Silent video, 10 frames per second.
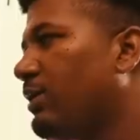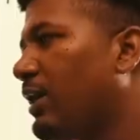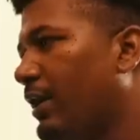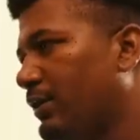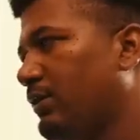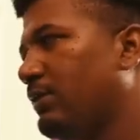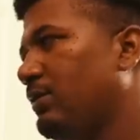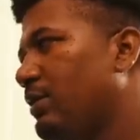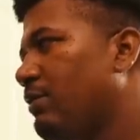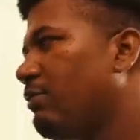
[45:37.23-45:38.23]
because
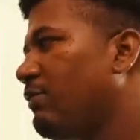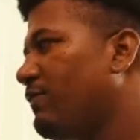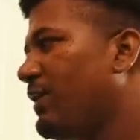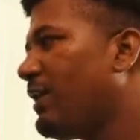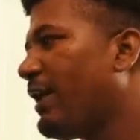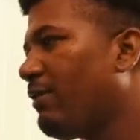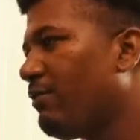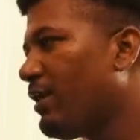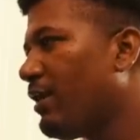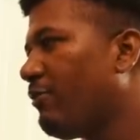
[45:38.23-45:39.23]
you no feel like you
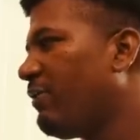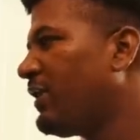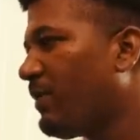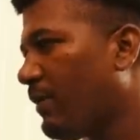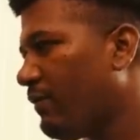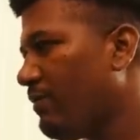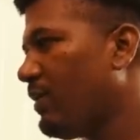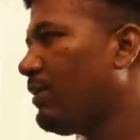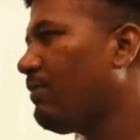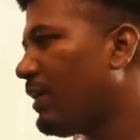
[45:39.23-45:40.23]
no respect for
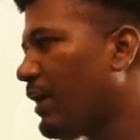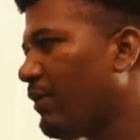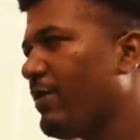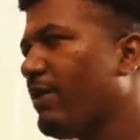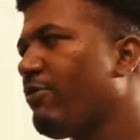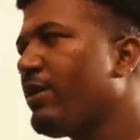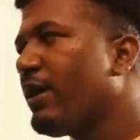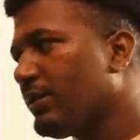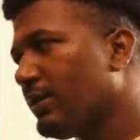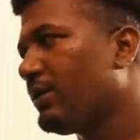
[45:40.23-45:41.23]
me, because me a brother
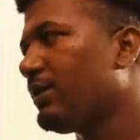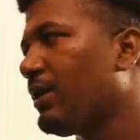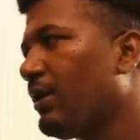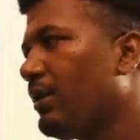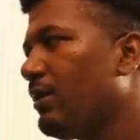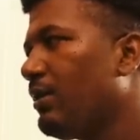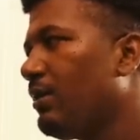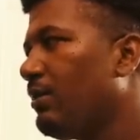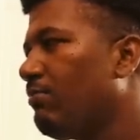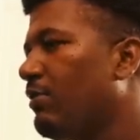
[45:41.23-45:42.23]
and sister.
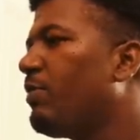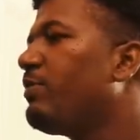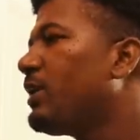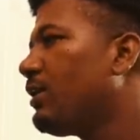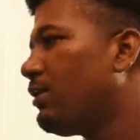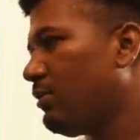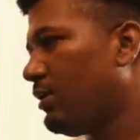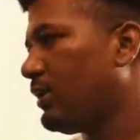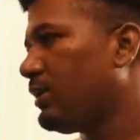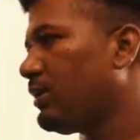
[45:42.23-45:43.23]
But me tell you no
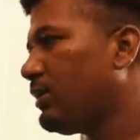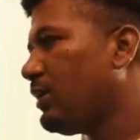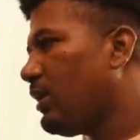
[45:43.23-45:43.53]
this.